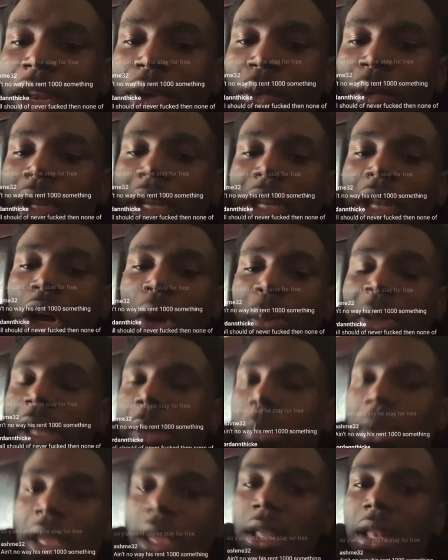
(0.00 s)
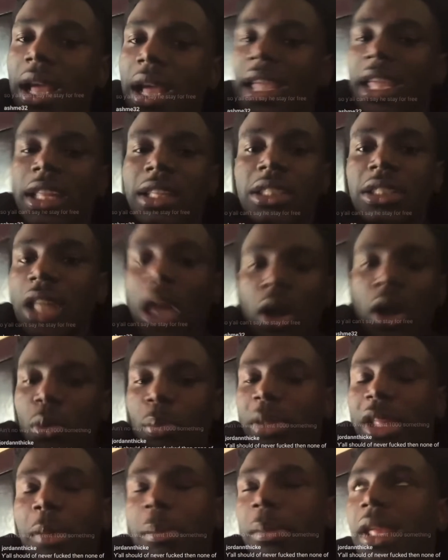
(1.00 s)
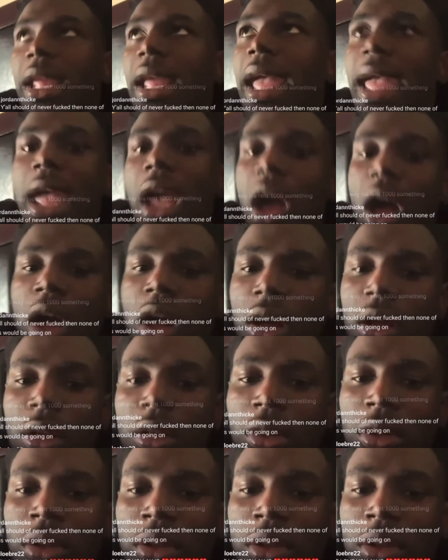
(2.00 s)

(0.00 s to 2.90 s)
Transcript: really don't be me. Like it don't be me at all.